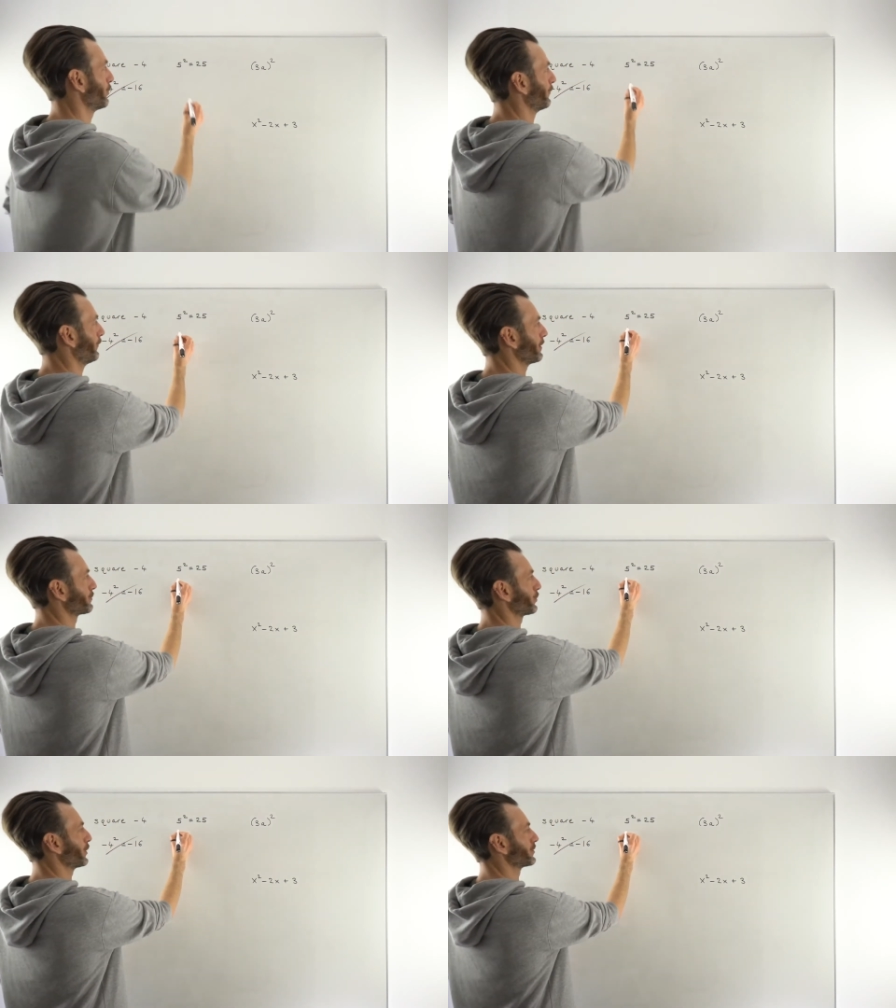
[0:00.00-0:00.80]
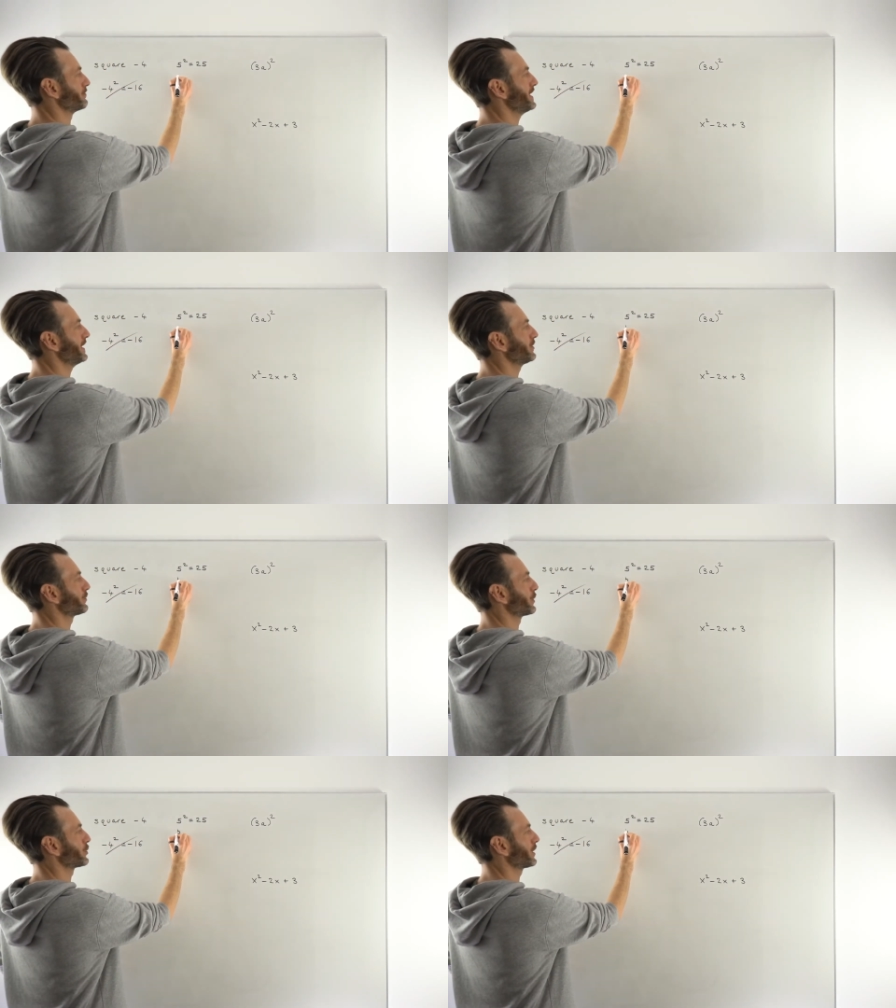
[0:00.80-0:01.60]
what 5 squared means,
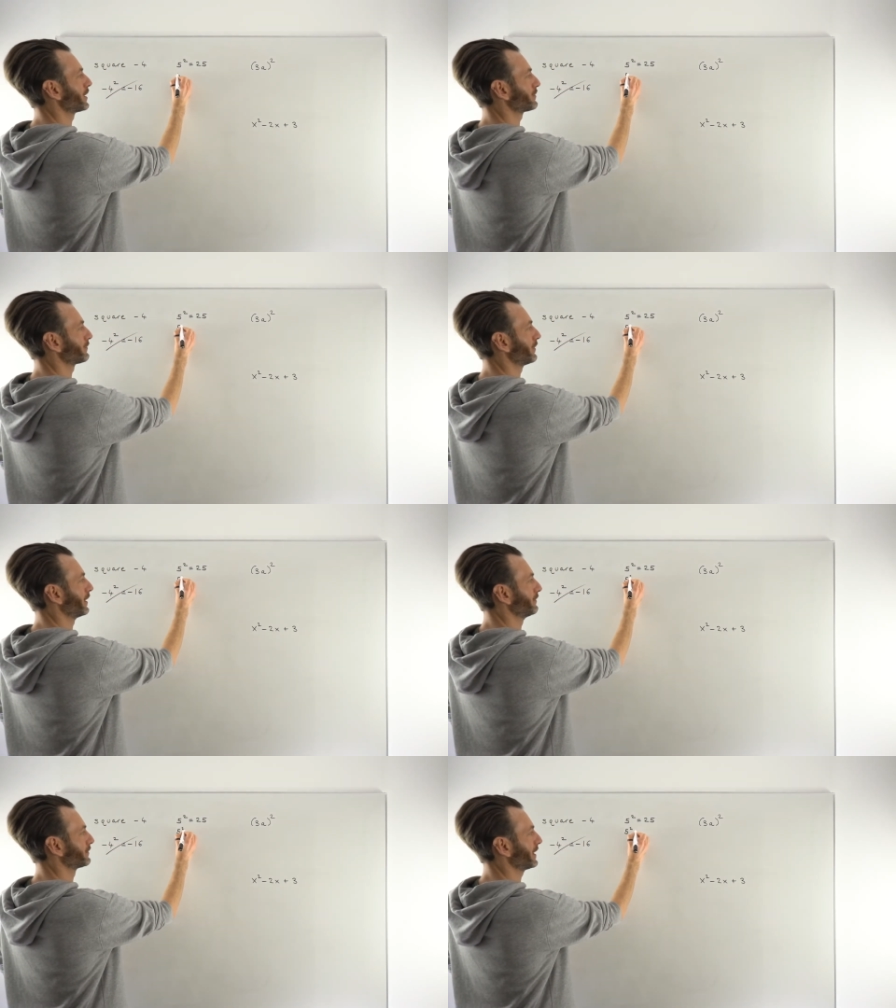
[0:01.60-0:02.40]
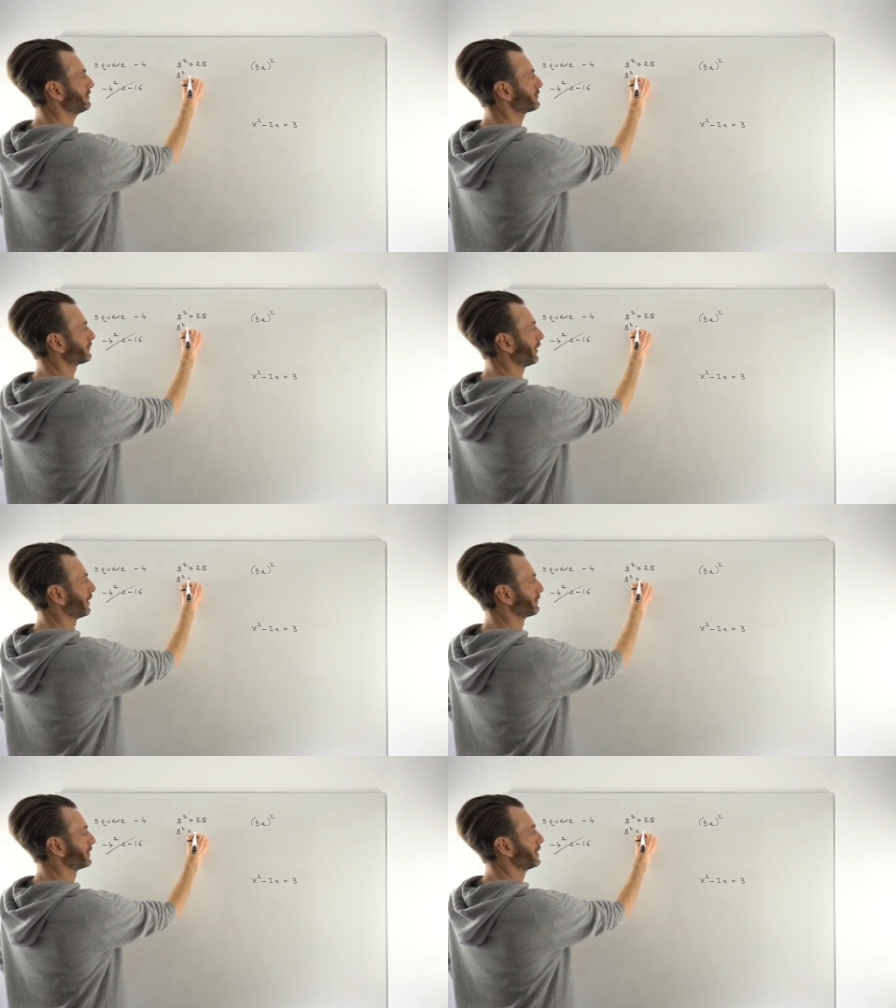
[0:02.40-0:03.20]
which is 5 times
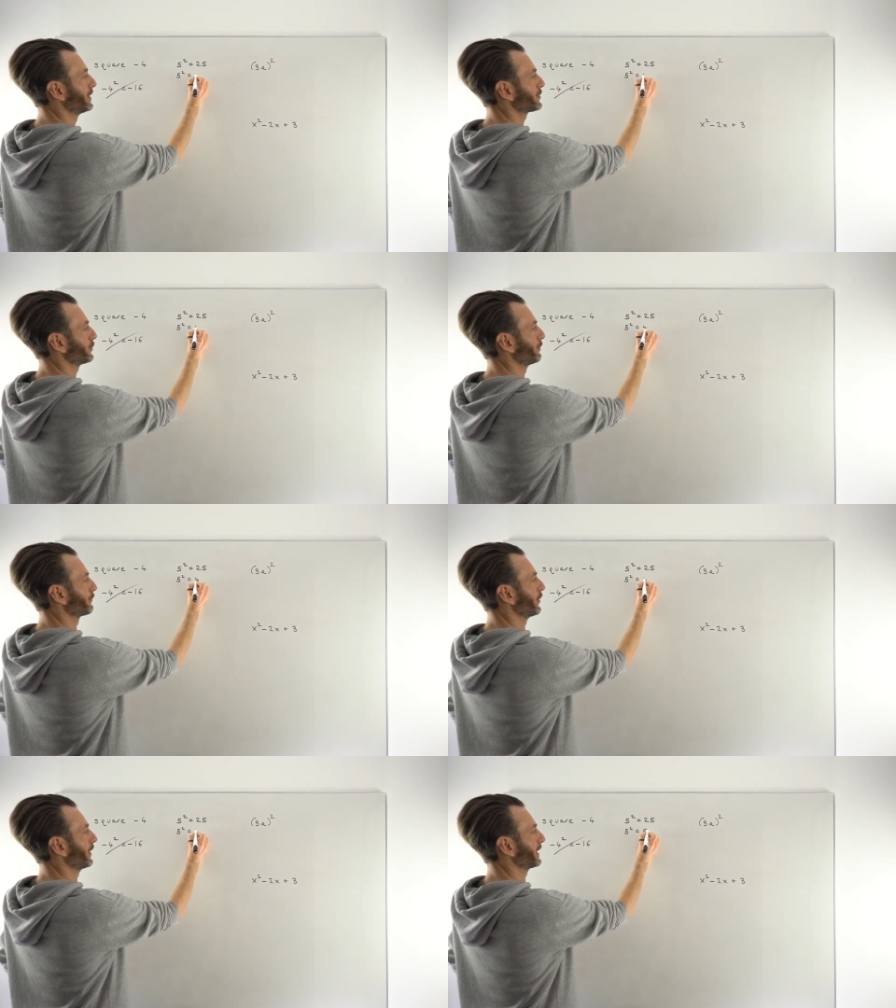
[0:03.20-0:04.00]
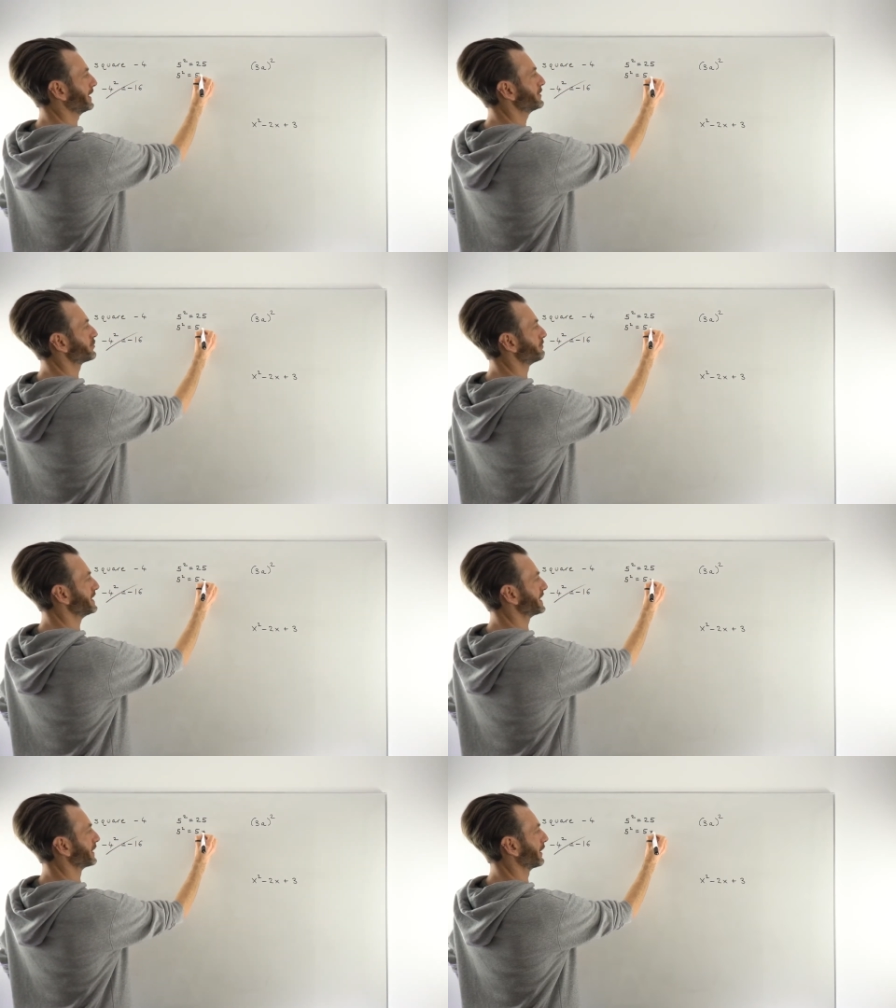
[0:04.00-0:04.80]
5. So we've got like an
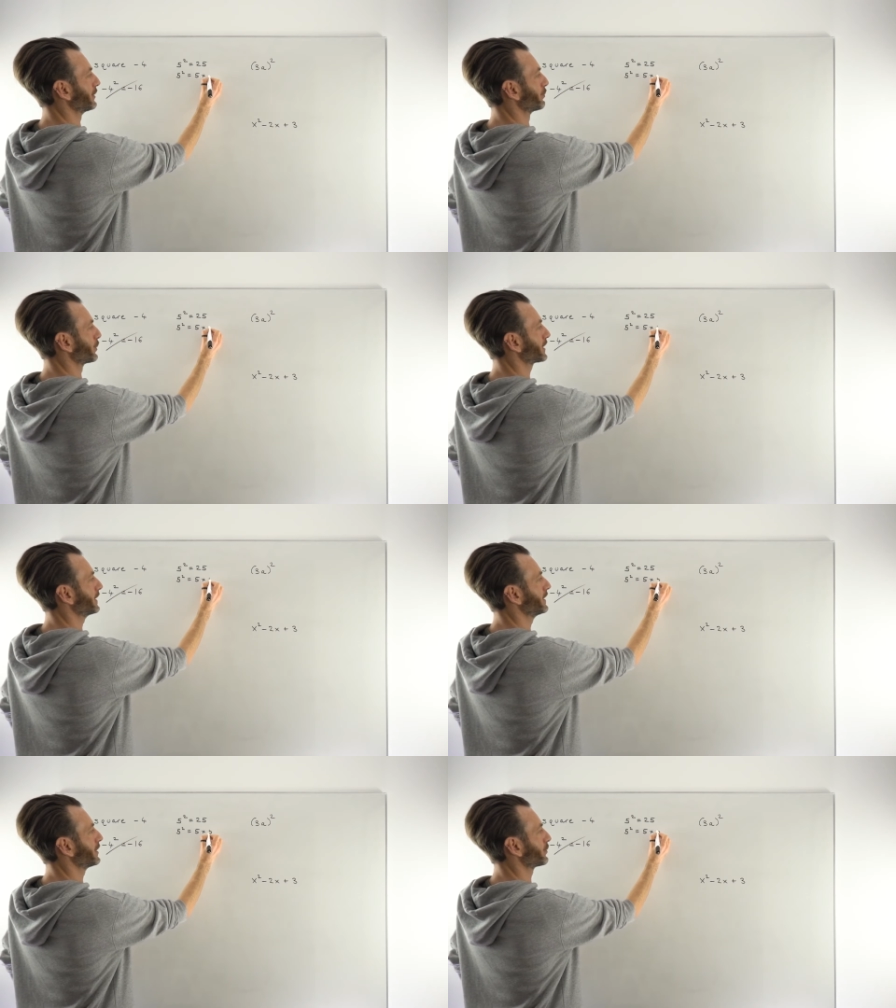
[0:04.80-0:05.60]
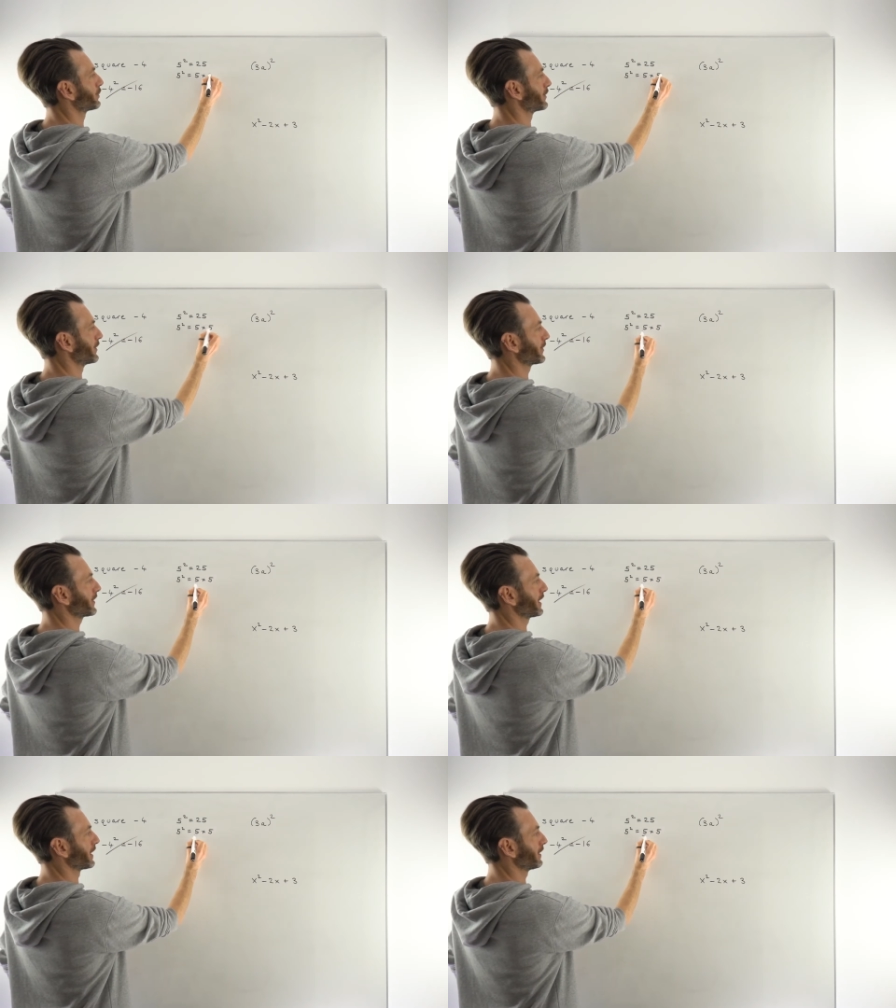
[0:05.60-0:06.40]
intermediate line of work in here where the
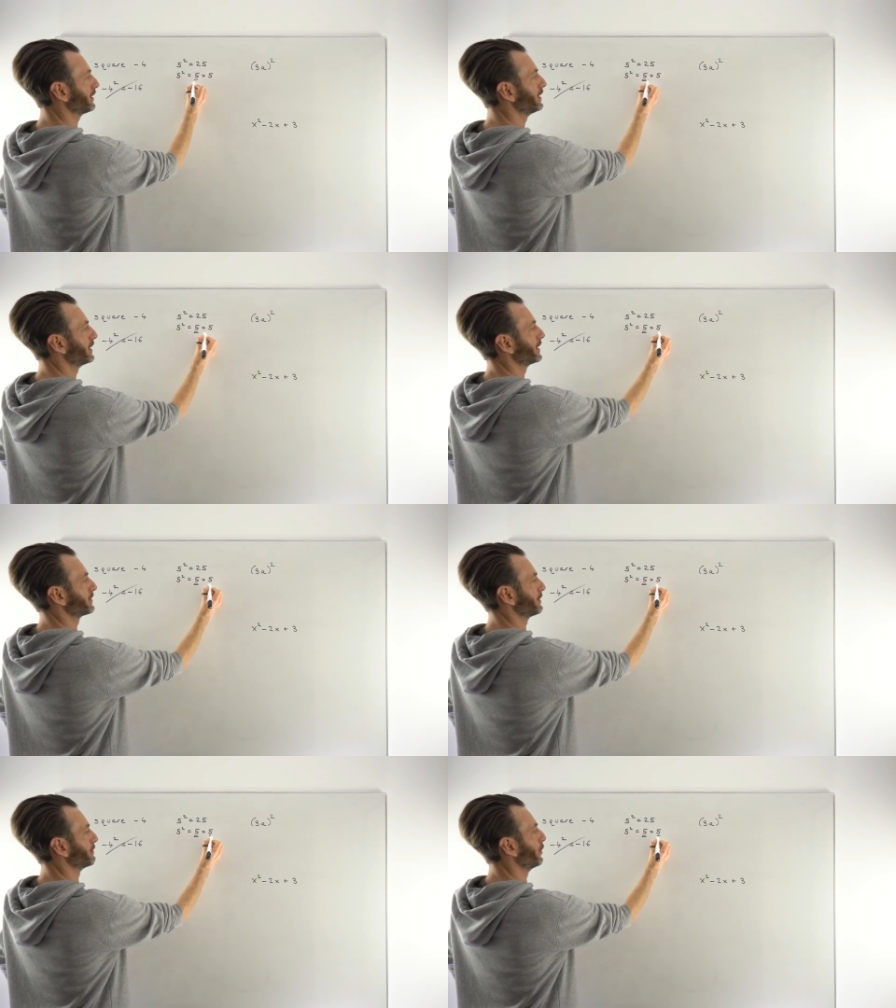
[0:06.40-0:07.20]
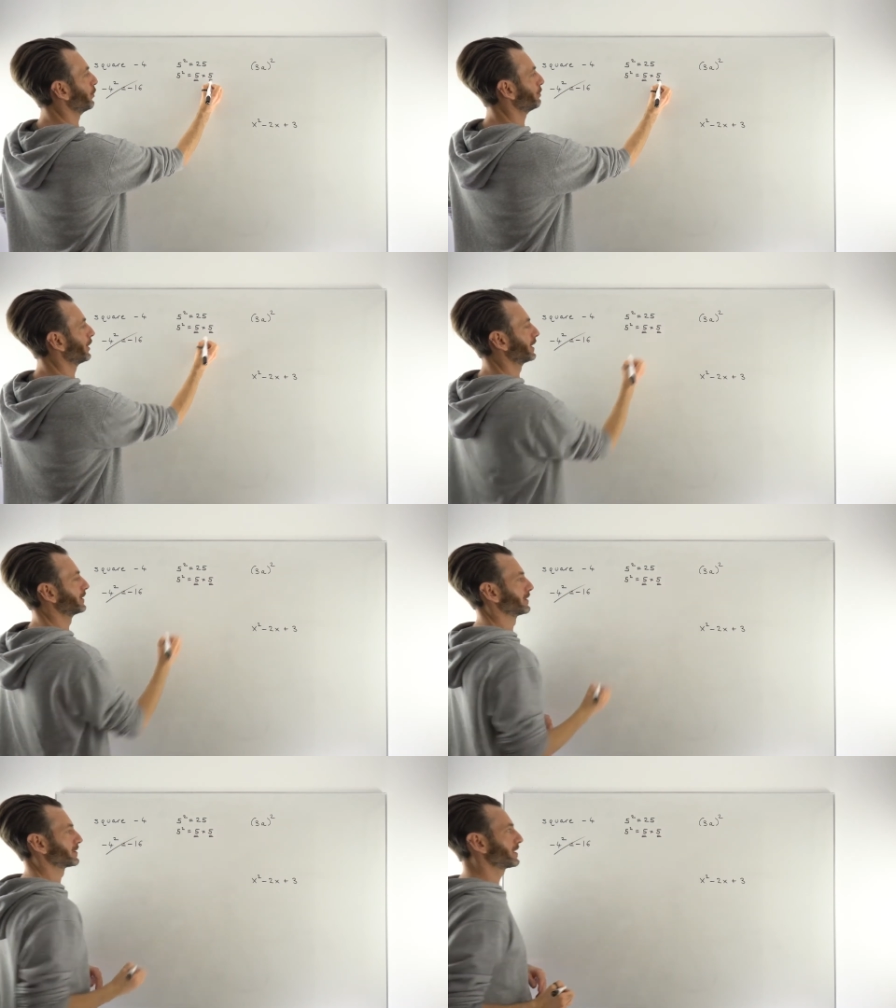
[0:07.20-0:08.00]
thing is being multiplied
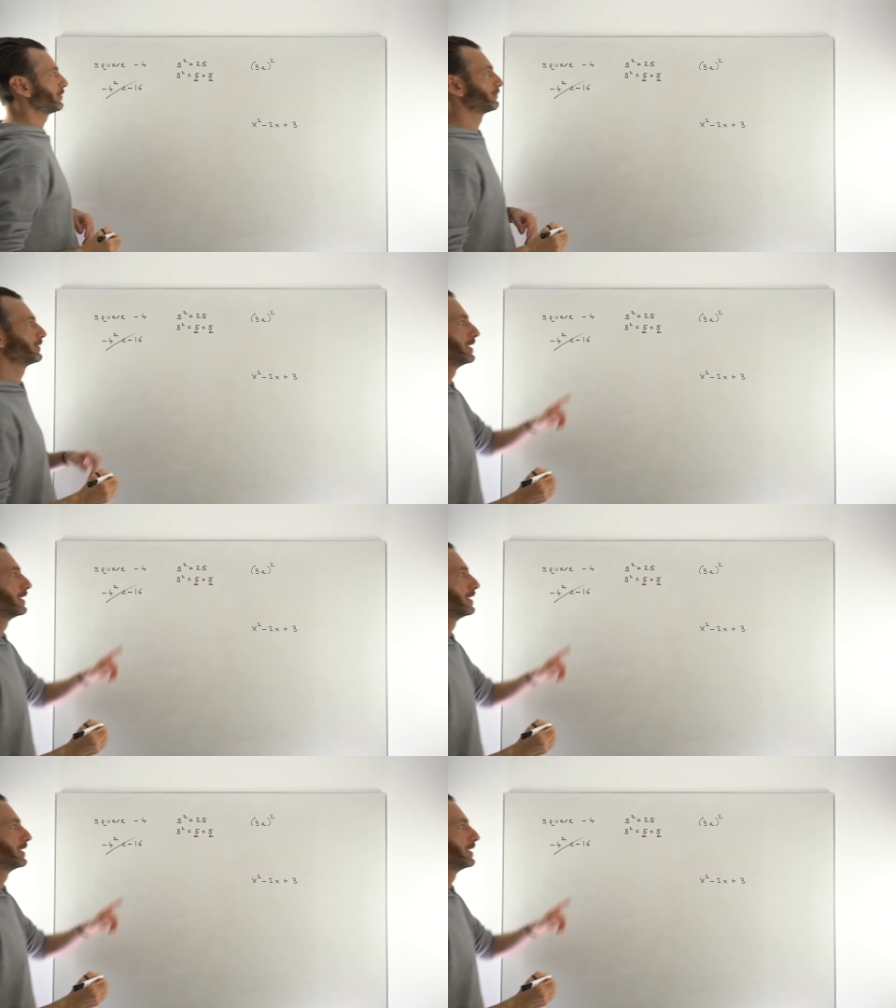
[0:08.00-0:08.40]
to itself.